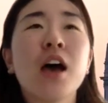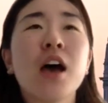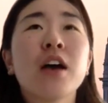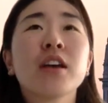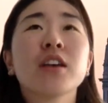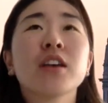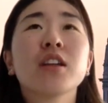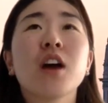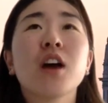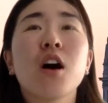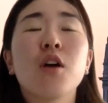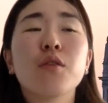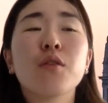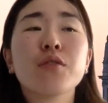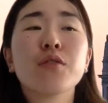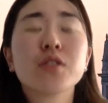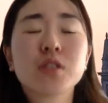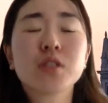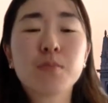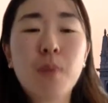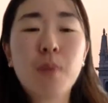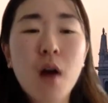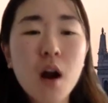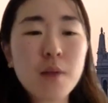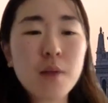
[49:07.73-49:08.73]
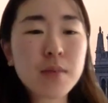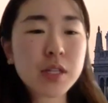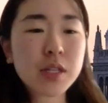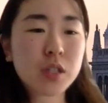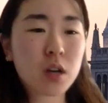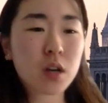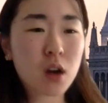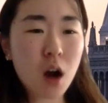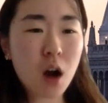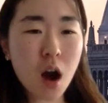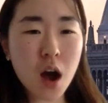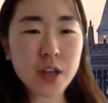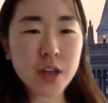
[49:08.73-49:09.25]
you know, the departments are
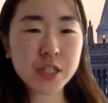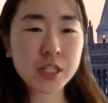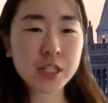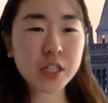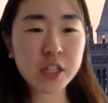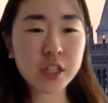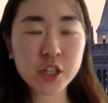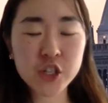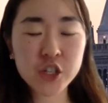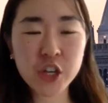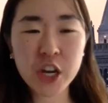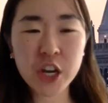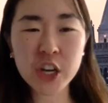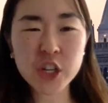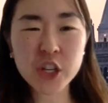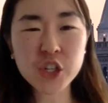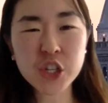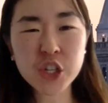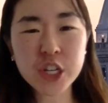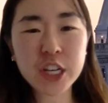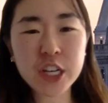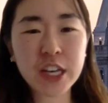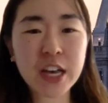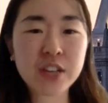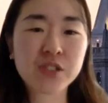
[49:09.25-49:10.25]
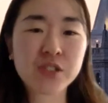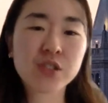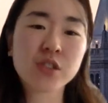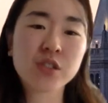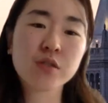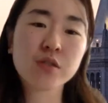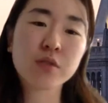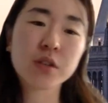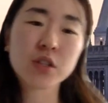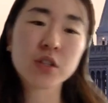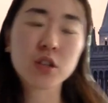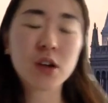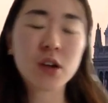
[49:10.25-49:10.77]
constantly changing as
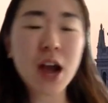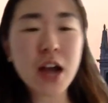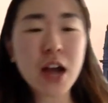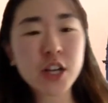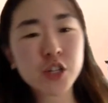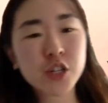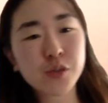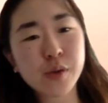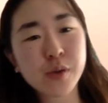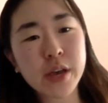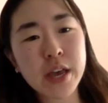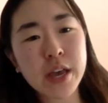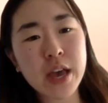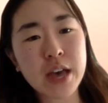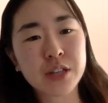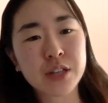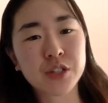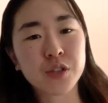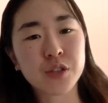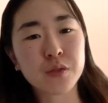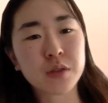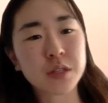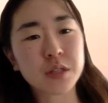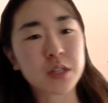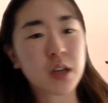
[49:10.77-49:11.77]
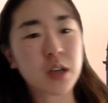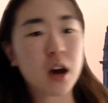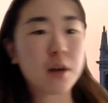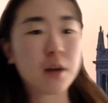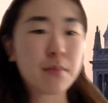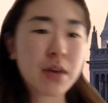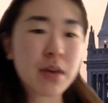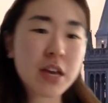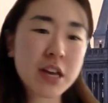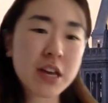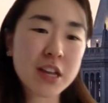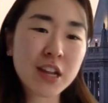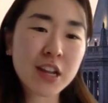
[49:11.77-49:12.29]
students graduate, as students come
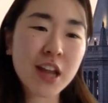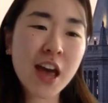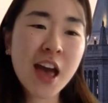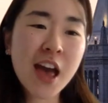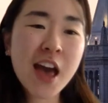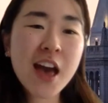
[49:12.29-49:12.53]
in.